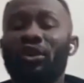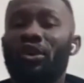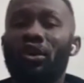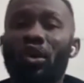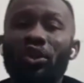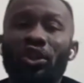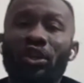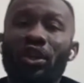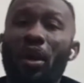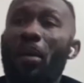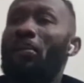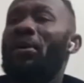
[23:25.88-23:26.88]
foreign coach?
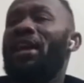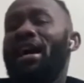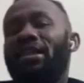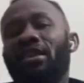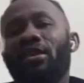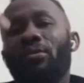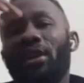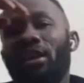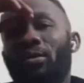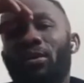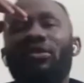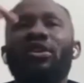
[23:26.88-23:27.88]
But I think with
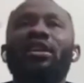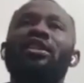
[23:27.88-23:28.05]
Equavon,